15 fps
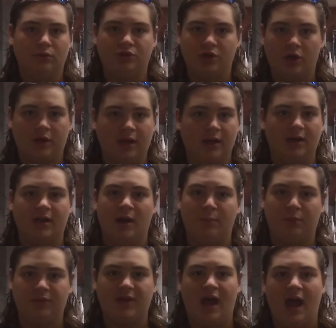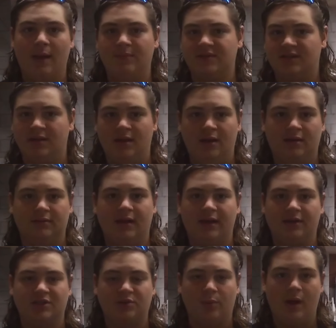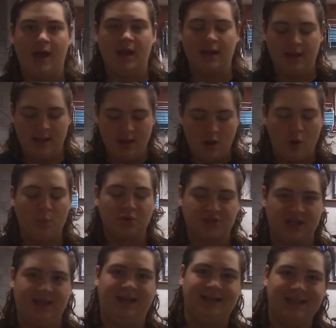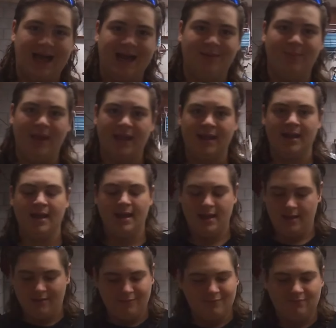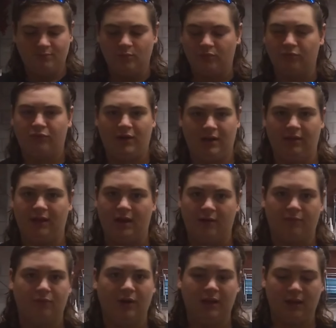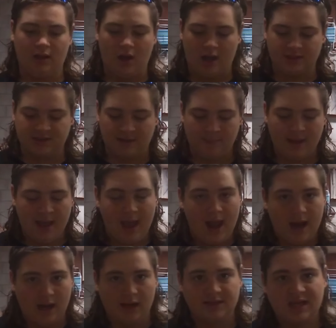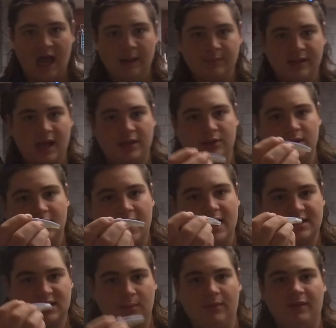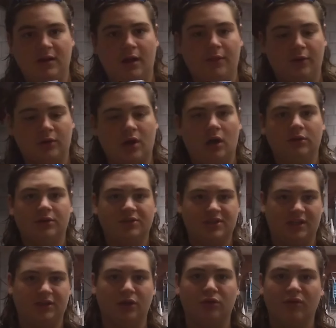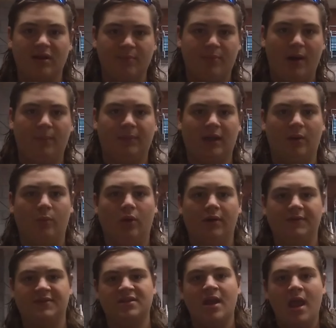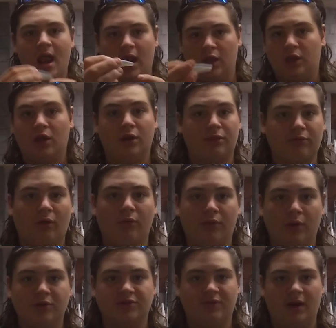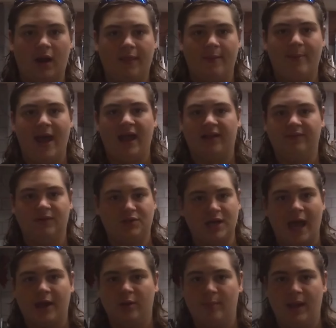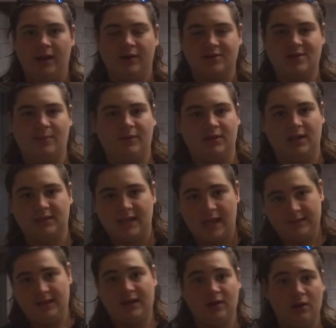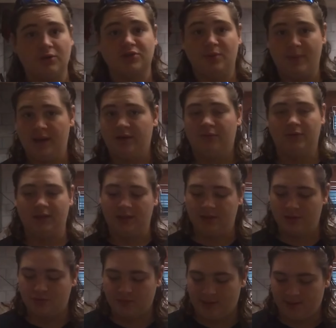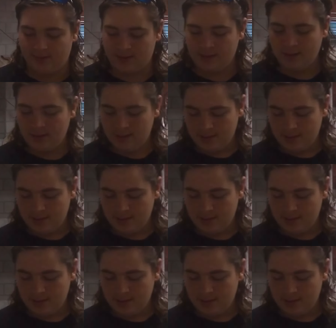jerk it a couple times, let it sway, almost like a glide bait. Really, really awesome. And on top of that, you can get some of the other colors, like the green pumpkin ones. You can throw those right on the back of a chatterbait or something like that. They can also make a really good trailer.